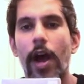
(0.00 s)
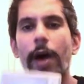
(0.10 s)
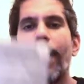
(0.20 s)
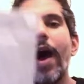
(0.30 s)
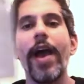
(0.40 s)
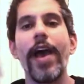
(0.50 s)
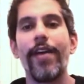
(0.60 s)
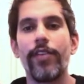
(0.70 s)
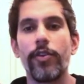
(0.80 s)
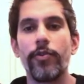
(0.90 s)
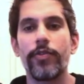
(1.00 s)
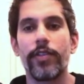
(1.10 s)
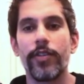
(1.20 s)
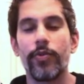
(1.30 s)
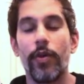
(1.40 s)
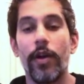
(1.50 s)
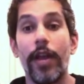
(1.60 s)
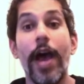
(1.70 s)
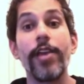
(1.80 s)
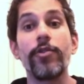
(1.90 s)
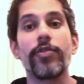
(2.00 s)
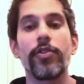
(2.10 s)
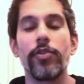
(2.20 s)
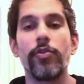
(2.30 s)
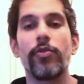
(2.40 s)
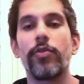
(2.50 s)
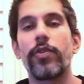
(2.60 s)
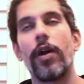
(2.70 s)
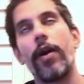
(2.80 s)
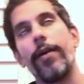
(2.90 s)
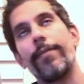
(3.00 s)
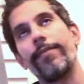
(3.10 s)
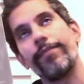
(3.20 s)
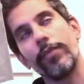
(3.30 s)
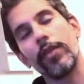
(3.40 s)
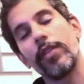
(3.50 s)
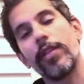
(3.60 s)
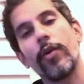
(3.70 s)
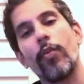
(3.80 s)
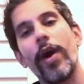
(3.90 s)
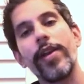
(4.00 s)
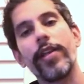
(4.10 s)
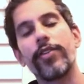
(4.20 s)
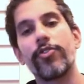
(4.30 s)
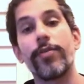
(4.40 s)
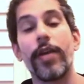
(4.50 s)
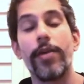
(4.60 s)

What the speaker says: I haven't used this one. I used to use the whitening strips.